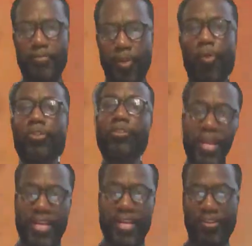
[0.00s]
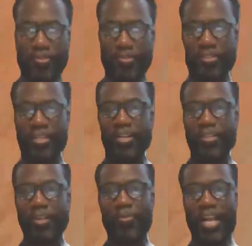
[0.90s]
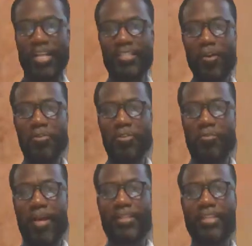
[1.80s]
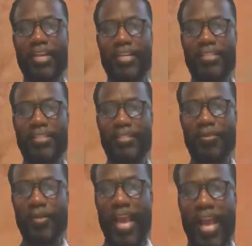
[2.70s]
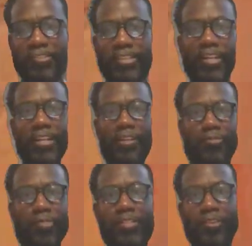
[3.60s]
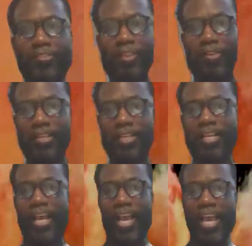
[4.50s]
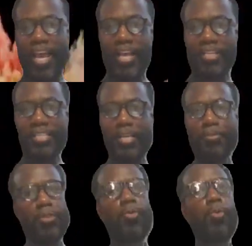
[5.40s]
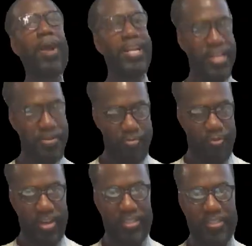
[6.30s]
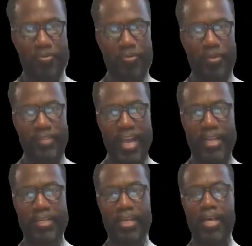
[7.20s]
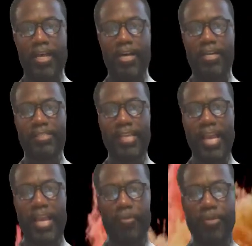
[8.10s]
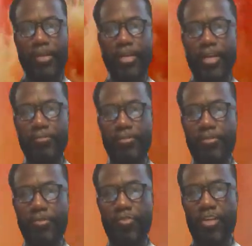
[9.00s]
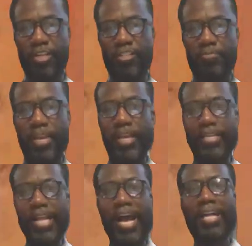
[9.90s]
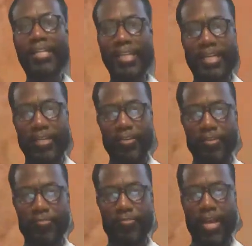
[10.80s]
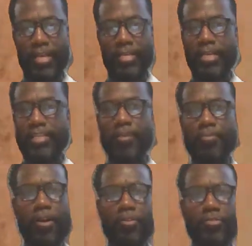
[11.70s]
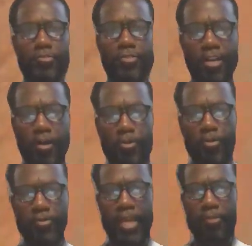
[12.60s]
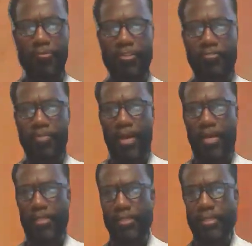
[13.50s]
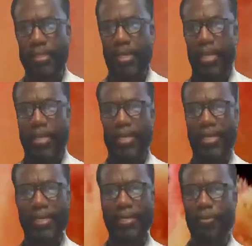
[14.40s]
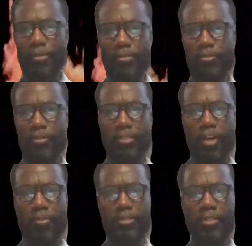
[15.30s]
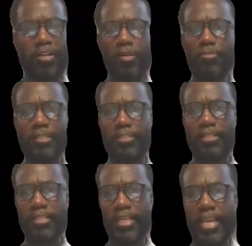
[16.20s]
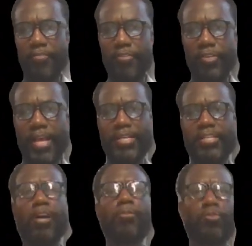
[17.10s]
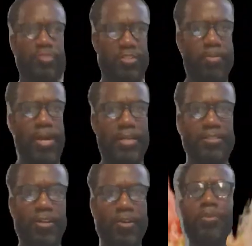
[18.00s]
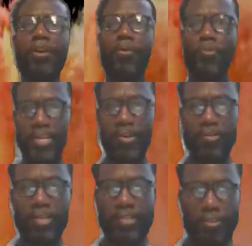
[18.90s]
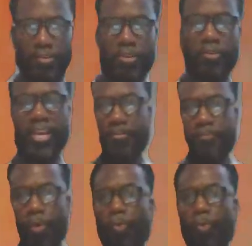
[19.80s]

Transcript: orthopedic nurse. So when I told her about that, we actually did a little research on it, and she was quite impressed with that saying when it comes to drugs being non-linear, right? Just because you double that response, or double the dosage, doesn't give you that double response. So we know that. So you don't get more